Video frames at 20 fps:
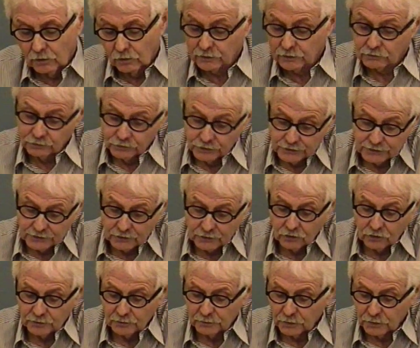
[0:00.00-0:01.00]
or really
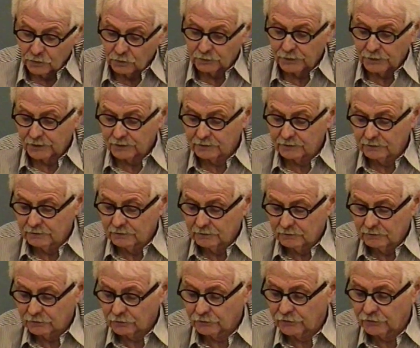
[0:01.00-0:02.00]
called the bullpen,
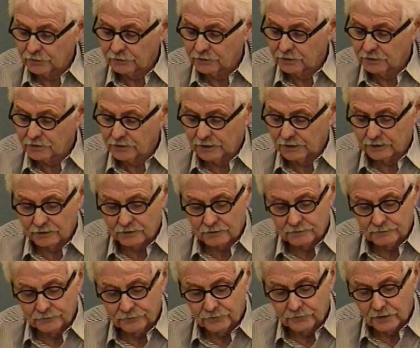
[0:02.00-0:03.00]
for 50
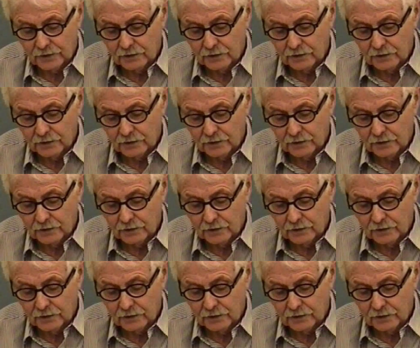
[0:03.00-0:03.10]
cents.